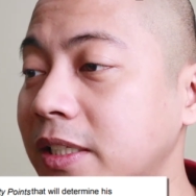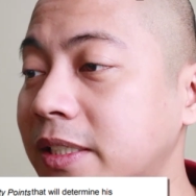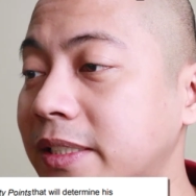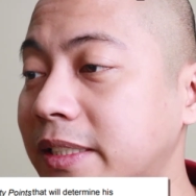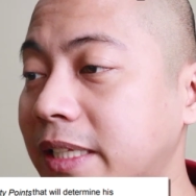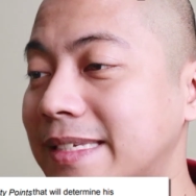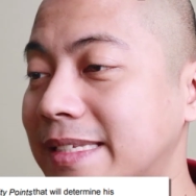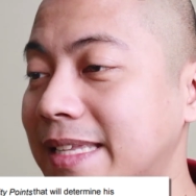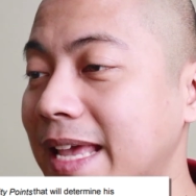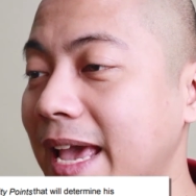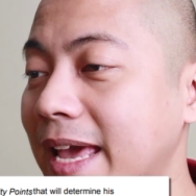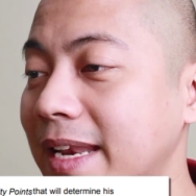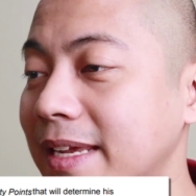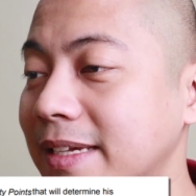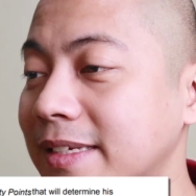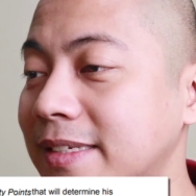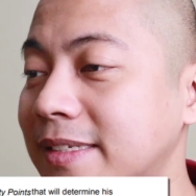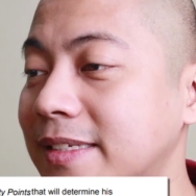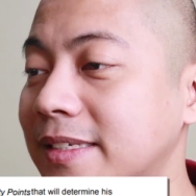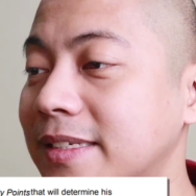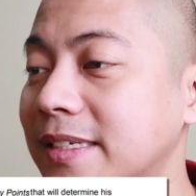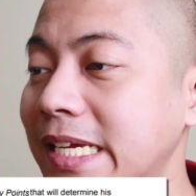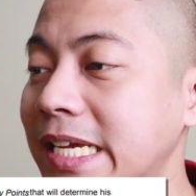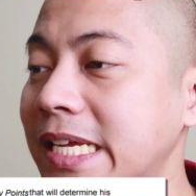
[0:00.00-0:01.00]

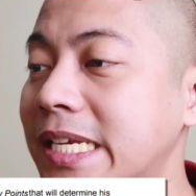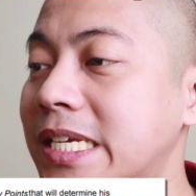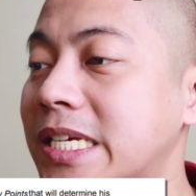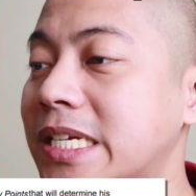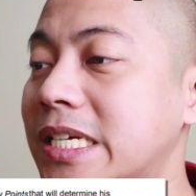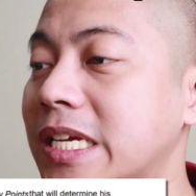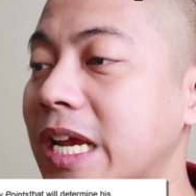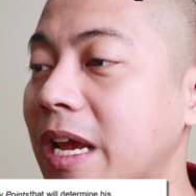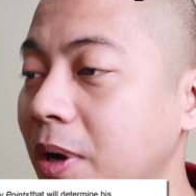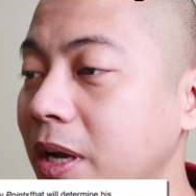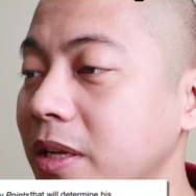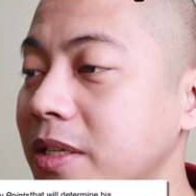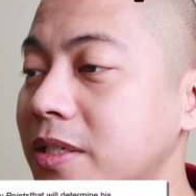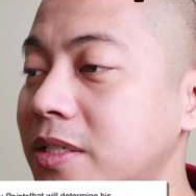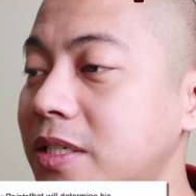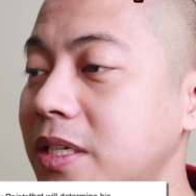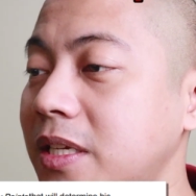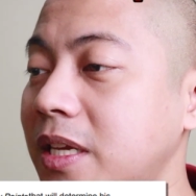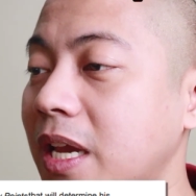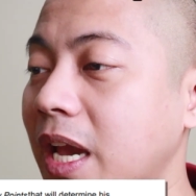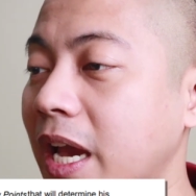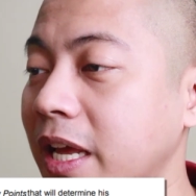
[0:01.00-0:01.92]
status each policy